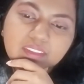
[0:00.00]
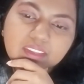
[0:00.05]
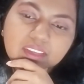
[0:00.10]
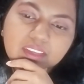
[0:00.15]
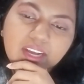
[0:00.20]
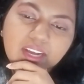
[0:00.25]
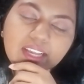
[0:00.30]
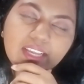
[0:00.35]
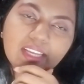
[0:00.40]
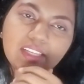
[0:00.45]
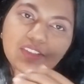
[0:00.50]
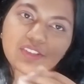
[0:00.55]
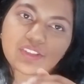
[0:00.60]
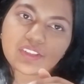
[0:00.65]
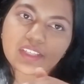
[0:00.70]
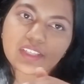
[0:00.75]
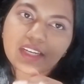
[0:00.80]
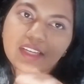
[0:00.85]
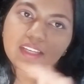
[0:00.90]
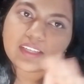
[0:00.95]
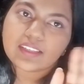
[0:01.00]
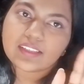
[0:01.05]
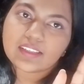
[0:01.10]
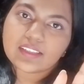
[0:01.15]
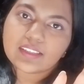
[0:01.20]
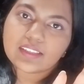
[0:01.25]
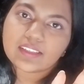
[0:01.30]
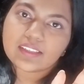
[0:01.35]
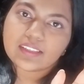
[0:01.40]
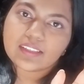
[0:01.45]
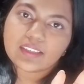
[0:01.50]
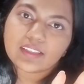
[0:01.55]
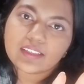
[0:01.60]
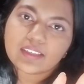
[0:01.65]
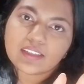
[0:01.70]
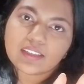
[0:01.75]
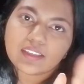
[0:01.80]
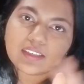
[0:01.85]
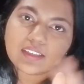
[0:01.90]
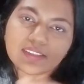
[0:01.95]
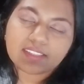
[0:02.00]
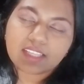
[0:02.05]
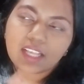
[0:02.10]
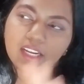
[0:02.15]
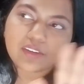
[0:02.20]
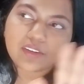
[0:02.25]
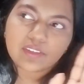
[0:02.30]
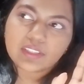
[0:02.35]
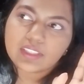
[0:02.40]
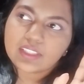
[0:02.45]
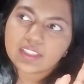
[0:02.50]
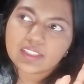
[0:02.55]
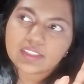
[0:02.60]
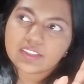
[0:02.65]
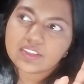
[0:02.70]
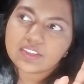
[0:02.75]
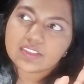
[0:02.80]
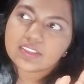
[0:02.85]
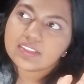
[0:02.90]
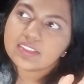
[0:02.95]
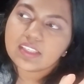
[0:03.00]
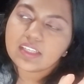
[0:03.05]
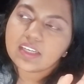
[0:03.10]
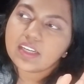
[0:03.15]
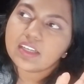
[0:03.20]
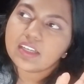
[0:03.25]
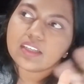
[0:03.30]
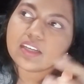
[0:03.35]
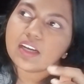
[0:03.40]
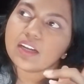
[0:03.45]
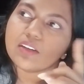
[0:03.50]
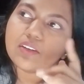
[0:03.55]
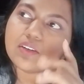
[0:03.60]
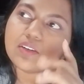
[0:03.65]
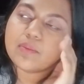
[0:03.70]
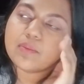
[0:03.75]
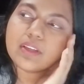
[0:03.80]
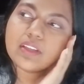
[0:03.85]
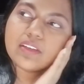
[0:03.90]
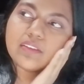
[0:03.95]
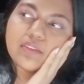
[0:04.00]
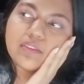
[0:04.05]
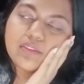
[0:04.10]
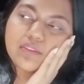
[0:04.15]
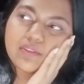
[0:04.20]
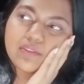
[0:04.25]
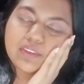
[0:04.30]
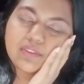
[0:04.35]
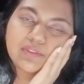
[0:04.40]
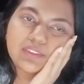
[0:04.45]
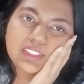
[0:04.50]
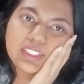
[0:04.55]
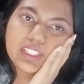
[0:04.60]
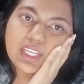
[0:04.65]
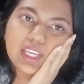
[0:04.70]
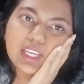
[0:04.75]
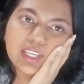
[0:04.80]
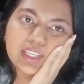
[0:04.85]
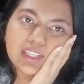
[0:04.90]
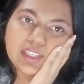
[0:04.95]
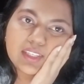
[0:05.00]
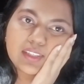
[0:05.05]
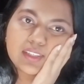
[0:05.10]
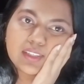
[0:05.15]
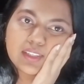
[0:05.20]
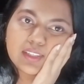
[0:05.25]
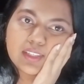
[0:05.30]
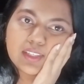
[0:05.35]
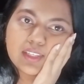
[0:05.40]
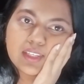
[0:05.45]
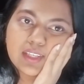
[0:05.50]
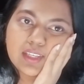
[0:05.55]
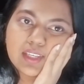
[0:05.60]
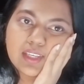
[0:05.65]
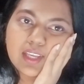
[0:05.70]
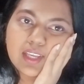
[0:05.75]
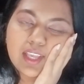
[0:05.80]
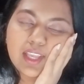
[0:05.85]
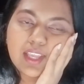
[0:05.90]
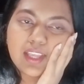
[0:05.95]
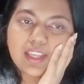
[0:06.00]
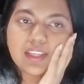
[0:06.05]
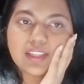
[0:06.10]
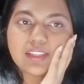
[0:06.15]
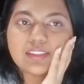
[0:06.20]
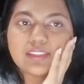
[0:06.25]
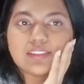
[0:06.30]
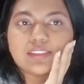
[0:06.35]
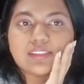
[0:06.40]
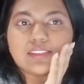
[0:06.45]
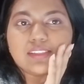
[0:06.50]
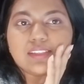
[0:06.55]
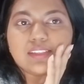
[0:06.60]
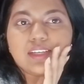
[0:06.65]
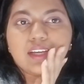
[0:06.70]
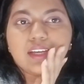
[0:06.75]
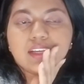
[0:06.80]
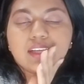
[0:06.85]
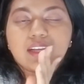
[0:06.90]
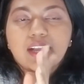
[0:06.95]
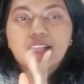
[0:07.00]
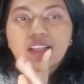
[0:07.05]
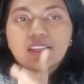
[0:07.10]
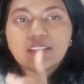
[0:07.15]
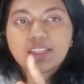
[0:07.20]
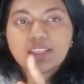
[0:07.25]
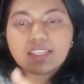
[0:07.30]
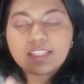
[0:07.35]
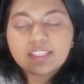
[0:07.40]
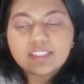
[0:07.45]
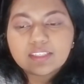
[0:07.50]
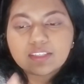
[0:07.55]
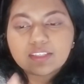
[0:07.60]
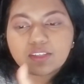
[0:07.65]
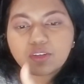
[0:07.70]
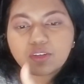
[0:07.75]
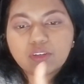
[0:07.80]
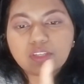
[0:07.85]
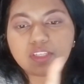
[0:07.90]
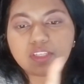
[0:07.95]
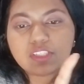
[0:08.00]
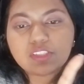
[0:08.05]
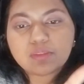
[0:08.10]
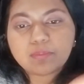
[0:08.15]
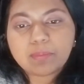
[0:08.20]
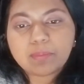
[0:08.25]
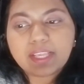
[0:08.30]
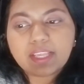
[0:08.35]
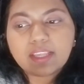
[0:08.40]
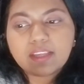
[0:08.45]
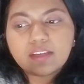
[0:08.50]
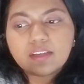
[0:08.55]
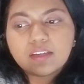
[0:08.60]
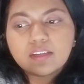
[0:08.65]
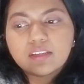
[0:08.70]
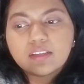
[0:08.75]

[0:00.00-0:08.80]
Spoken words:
I entered like a salary, let's just say like, I don't know, man, 50K. And I calculated on each bank